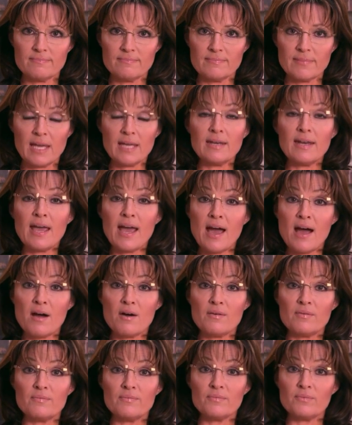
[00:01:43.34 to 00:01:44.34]
and
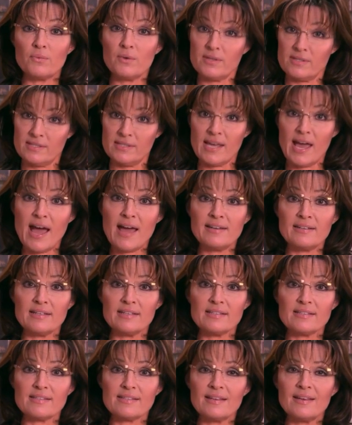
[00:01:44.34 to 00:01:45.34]
now with
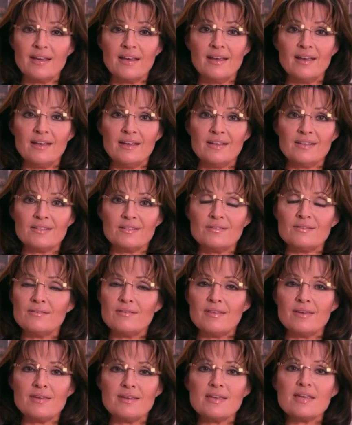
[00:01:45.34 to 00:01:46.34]
sadness to
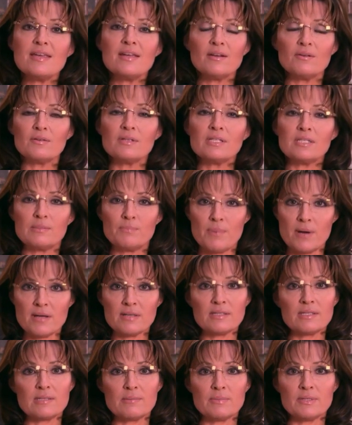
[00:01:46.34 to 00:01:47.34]
the
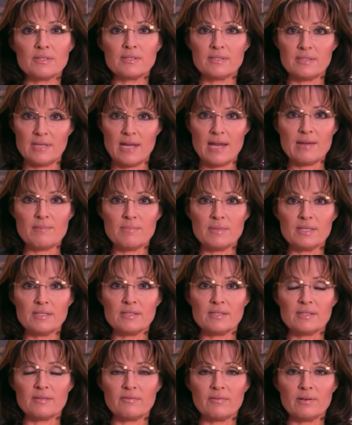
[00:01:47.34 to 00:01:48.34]
irresponsible
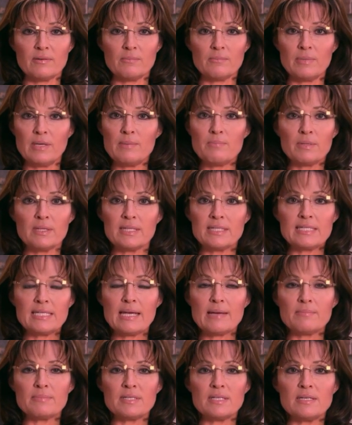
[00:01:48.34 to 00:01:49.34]
statements from people
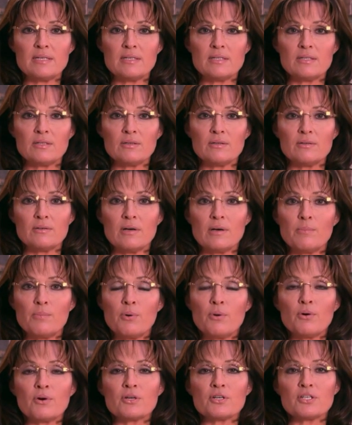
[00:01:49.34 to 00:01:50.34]
attempting to
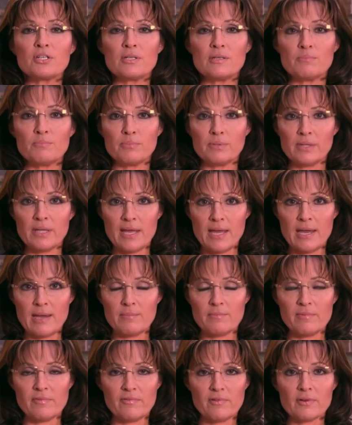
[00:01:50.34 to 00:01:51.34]
apportion
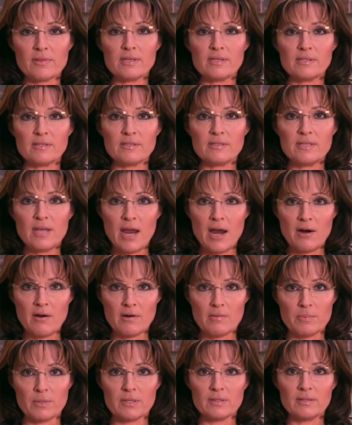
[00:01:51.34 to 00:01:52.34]
blame for this
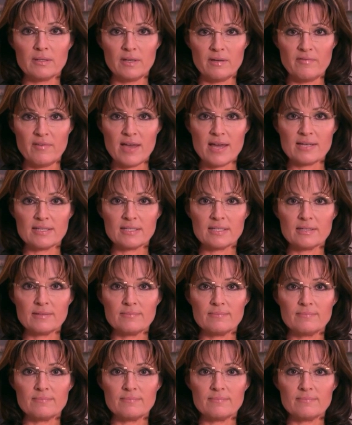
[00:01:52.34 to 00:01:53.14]
terrible event.